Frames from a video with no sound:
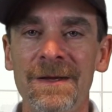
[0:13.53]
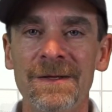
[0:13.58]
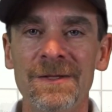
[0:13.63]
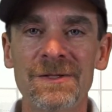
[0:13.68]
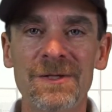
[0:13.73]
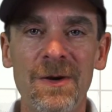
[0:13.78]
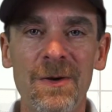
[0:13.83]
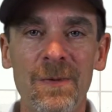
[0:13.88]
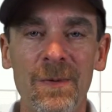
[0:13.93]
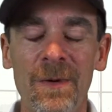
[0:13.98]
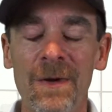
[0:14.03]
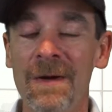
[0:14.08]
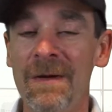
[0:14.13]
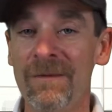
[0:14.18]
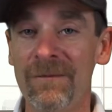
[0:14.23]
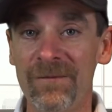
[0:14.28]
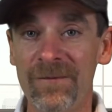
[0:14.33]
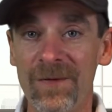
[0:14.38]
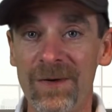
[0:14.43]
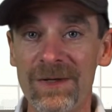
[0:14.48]
So
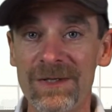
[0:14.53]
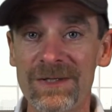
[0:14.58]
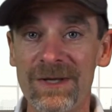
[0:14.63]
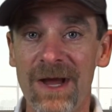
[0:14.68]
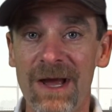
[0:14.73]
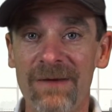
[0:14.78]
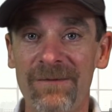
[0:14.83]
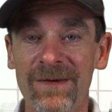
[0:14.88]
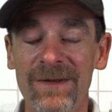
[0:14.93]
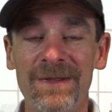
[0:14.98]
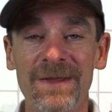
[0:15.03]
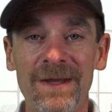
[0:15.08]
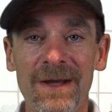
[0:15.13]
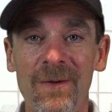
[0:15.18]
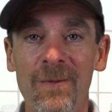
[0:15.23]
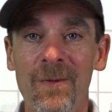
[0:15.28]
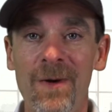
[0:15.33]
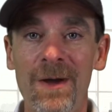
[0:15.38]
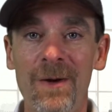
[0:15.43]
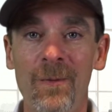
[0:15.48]
first off, I think I
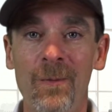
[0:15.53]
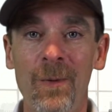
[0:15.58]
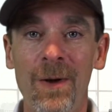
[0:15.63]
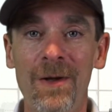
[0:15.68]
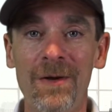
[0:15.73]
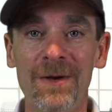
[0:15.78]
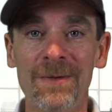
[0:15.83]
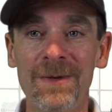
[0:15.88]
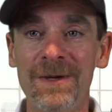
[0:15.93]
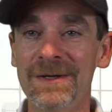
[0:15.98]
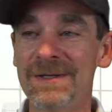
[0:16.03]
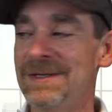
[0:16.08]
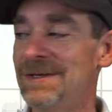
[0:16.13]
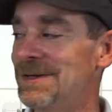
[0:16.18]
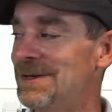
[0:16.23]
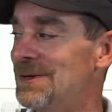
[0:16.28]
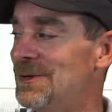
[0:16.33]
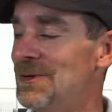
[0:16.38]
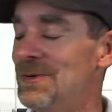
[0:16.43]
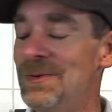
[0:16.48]
want to welcome you to
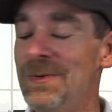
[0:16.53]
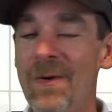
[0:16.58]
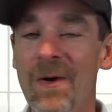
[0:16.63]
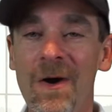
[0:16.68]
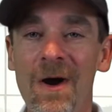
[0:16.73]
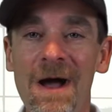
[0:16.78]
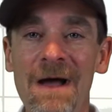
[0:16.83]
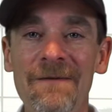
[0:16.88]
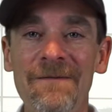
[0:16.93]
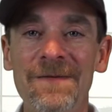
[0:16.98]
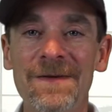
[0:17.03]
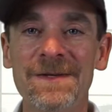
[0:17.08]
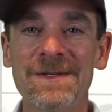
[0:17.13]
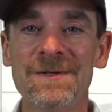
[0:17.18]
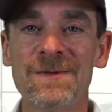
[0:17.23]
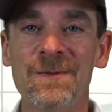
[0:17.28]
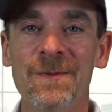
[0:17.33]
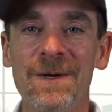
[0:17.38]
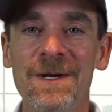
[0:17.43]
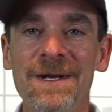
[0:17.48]
the new
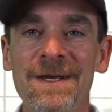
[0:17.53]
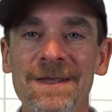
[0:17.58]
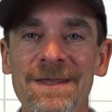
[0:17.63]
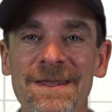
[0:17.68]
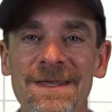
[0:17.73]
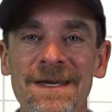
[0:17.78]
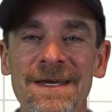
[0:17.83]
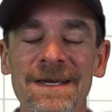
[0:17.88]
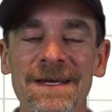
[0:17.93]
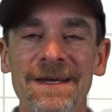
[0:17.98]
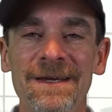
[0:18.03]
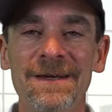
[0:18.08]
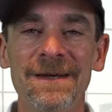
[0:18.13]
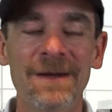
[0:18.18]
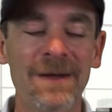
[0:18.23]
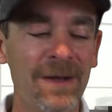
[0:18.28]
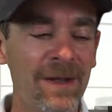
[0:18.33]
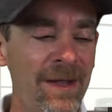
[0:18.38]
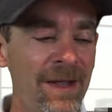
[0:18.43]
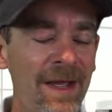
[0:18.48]
office. What do you think?
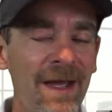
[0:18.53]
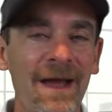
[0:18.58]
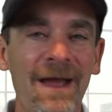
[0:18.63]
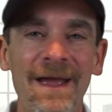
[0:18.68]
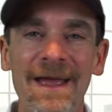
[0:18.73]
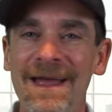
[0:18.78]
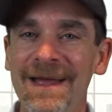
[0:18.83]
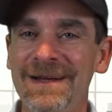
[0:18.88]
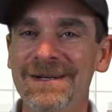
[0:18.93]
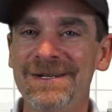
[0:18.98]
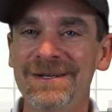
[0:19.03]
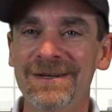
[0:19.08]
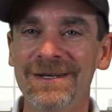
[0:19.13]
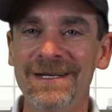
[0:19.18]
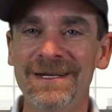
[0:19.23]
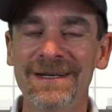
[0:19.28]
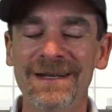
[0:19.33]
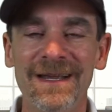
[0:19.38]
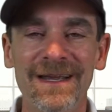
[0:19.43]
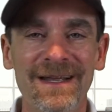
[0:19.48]

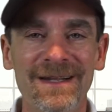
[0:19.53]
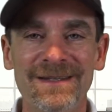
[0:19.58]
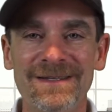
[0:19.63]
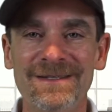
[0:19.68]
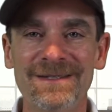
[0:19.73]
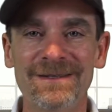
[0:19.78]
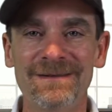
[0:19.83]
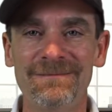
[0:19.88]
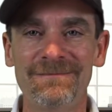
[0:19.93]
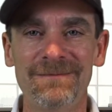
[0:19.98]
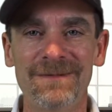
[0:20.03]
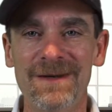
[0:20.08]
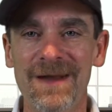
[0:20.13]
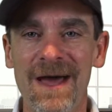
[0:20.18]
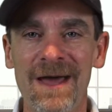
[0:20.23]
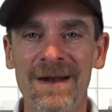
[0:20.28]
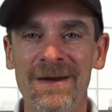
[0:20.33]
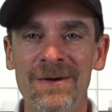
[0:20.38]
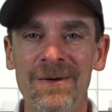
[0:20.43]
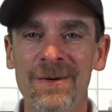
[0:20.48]
Actually, it's
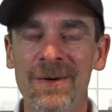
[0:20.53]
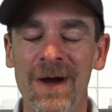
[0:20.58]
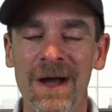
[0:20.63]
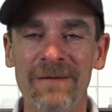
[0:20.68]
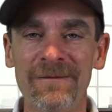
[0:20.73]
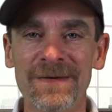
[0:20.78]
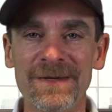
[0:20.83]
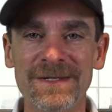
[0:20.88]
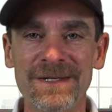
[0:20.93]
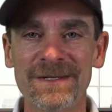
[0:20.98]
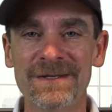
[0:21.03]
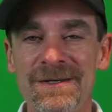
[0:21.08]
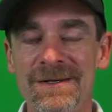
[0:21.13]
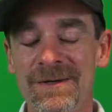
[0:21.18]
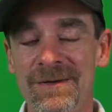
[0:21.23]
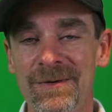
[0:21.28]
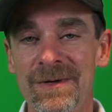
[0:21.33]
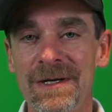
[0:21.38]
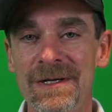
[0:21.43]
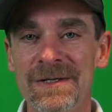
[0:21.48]
not a new office. a
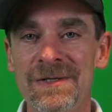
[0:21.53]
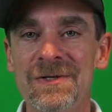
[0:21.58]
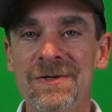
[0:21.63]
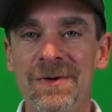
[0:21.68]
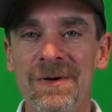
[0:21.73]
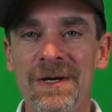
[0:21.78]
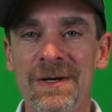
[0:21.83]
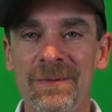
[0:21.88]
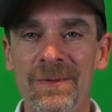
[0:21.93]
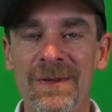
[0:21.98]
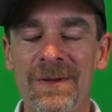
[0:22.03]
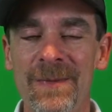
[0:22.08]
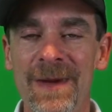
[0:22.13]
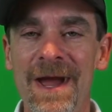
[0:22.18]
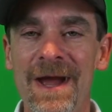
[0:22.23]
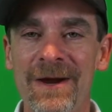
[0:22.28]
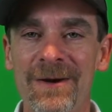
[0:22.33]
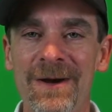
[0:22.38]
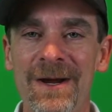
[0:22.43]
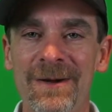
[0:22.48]
green screen with a
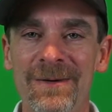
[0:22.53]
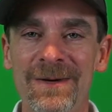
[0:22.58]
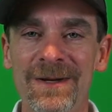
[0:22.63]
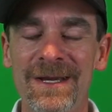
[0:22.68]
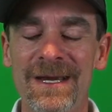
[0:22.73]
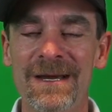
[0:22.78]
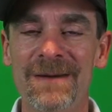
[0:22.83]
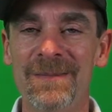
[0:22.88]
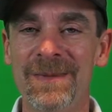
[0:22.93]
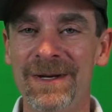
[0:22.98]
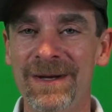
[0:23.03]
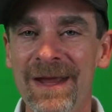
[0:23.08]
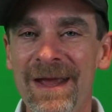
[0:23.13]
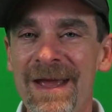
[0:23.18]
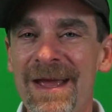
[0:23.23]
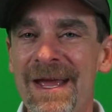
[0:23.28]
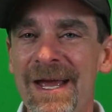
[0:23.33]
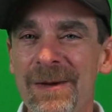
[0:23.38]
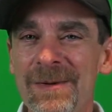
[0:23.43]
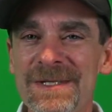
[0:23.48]
background again, but
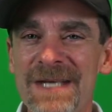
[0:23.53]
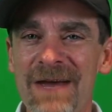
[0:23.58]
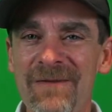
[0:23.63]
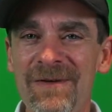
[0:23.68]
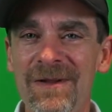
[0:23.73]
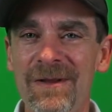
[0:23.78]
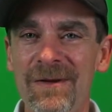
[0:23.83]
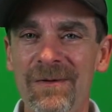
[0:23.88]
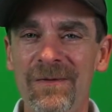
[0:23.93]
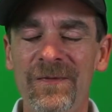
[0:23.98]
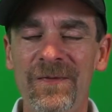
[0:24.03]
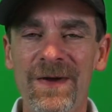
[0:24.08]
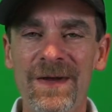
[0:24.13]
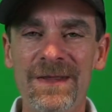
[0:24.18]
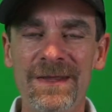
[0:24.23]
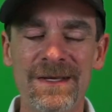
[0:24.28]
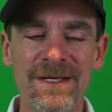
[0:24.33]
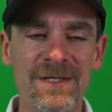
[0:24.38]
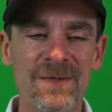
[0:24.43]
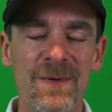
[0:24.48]
I was having a little
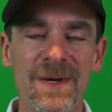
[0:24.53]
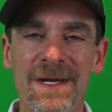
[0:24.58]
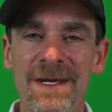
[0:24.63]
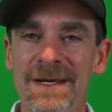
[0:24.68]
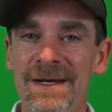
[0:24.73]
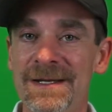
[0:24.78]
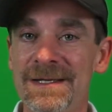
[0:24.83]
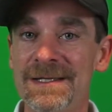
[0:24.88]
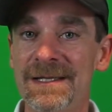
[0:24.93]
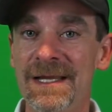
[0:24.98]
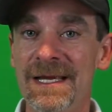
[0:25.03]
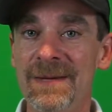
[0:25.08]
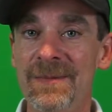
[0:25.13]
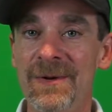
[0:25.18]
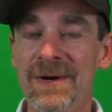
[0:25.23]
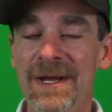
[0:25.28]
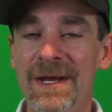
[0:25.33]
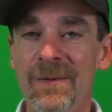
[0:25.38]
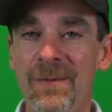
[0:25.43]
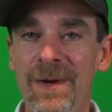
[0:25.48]
fun this weekend. It's
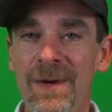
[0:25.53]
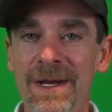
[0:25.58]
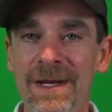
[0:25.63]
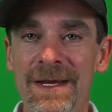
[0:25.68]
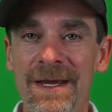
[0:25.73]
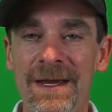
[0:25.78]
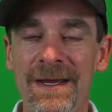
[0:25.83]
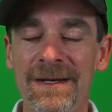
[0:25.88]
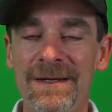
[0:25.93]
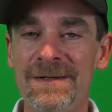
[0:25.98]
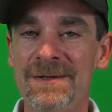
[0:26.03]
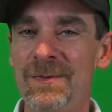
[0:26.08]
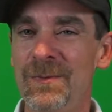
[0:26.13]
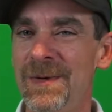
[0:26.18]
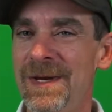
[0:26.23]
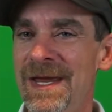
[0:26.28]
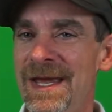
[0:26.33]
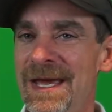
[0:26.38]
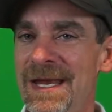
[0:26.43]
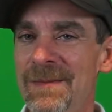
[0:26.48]
Labor Day weekend.
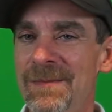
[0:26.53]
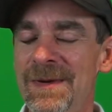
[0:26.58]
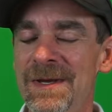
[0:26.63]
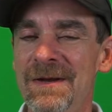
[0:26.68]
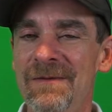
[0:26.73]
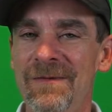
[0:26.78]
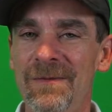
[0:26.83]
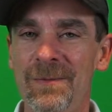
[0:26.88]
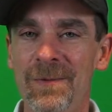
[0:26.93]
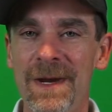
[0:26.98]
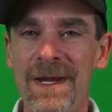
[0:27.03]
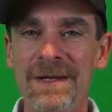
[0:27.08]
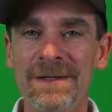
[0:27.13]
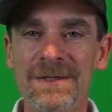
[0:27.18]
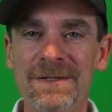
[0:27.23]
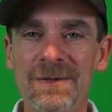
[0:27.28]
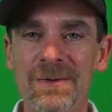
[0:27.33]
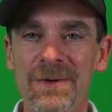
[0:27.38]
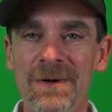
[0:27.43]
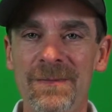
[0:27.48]
We had a bit of a
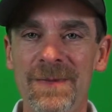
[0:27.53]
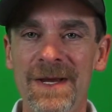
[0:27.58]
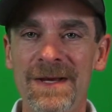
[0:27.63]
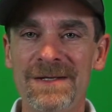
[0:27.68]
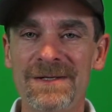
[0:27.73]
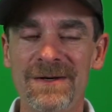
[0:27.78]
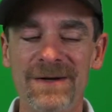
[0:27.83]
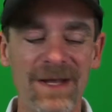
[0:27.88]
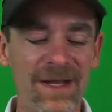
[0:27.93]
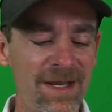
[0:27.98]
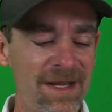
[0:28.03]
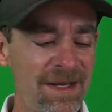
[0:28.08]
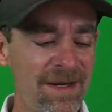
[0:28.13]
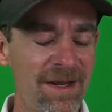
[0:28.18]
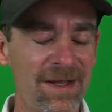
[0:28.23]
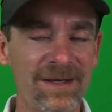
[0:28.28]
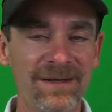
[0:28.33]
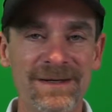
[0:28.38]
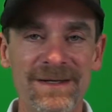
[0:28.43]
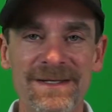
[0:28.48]
rainstorm yesterday and
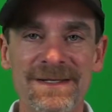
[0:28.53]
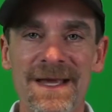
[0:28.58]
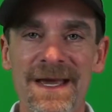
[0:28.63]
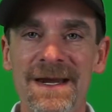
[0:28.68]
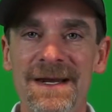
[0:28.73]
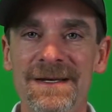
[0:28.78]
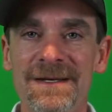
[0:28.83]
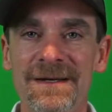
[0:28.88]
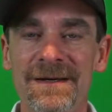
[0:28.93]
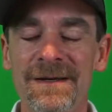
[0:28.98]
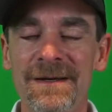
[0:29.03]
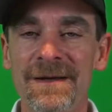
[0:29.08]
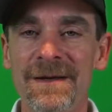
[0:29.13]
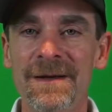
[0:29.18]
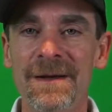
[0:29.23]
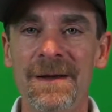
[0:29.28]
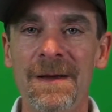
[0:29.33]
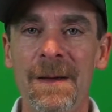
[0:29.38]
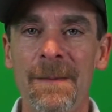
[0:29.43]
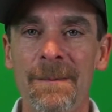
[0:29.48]
I decided to
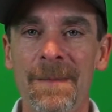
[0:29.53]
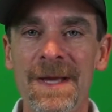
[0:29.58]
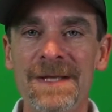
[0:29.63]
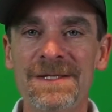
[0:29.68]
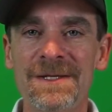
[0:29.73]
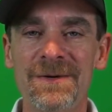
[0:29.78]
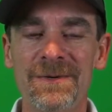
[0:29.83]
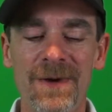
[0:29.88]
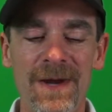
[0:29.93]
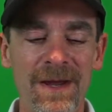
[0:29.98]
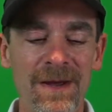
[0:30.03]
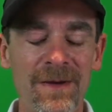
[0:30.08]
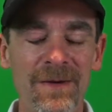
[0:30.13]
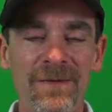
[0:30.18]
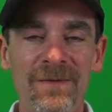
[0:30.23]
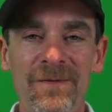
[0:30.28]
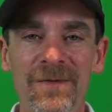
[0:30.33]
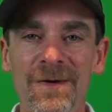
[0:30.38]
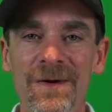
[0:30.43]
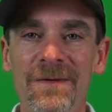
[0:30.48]
mess
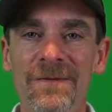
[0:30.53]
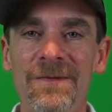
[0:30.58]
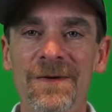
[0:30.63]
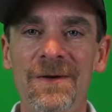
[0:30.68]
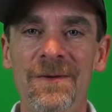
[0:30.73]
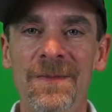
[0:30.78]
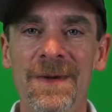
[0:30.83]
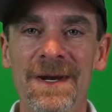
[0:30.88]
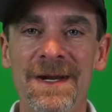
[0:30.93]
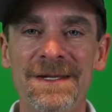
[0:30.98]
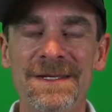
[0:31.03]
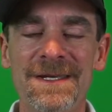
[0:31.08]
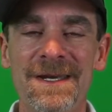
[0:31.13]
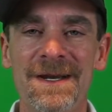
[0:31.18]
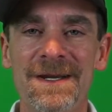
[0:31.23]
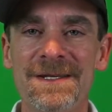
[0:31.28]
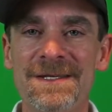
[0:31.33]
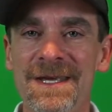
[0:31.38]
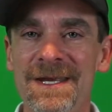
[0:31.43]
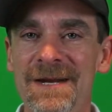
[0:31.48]
around for a few minutes and
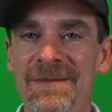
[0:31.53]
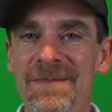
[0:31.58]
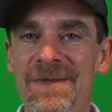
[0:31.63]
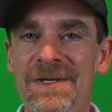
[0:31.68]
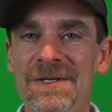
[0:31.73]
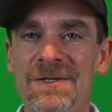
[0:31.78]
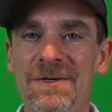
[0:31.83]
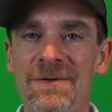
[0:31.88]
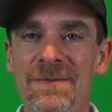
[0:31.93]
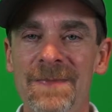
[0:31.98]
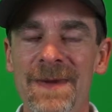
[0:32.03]
I set up this new